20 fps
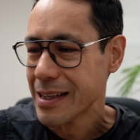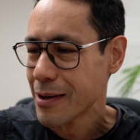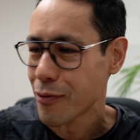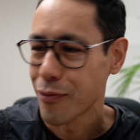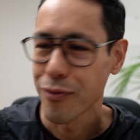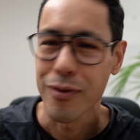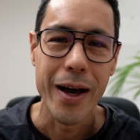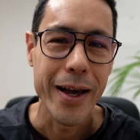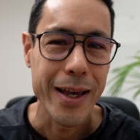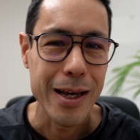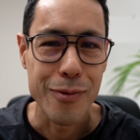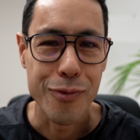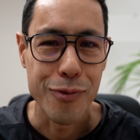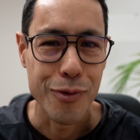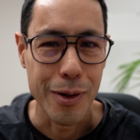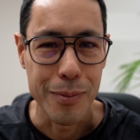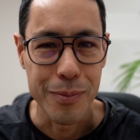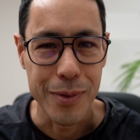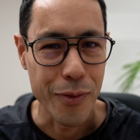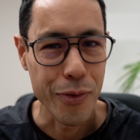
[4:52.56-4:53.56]
flyer
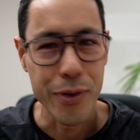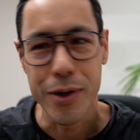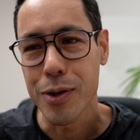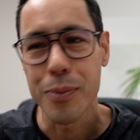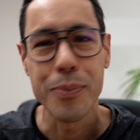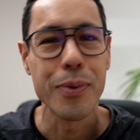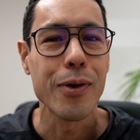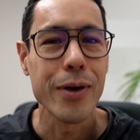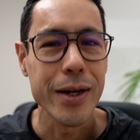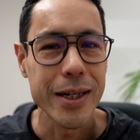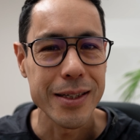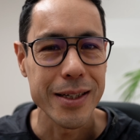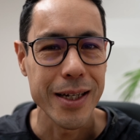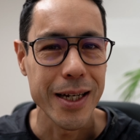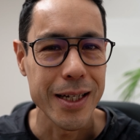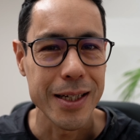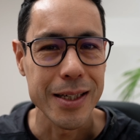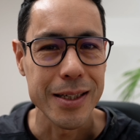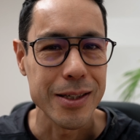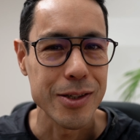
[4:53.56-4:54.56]
from a therapist
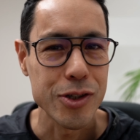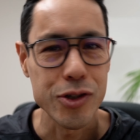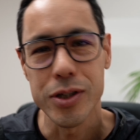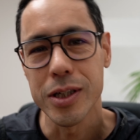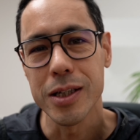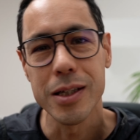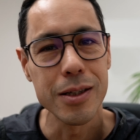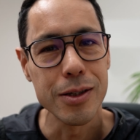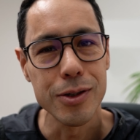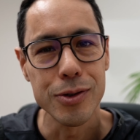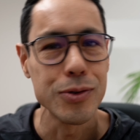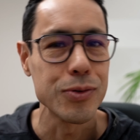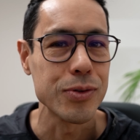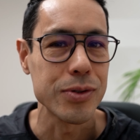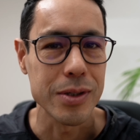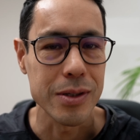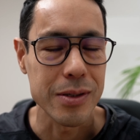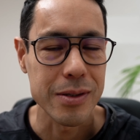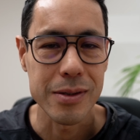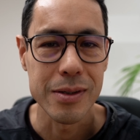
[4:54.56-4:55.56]
and she
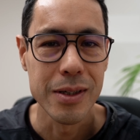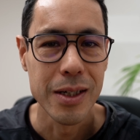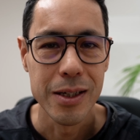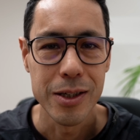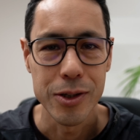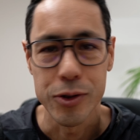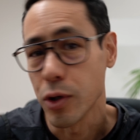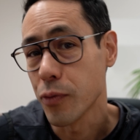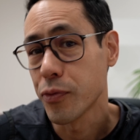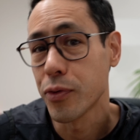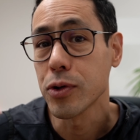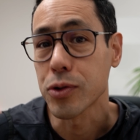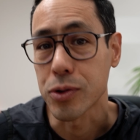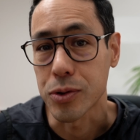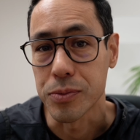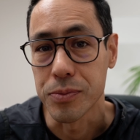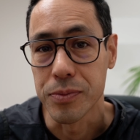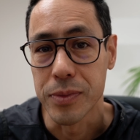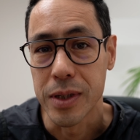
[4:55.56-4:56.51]
uses your photo.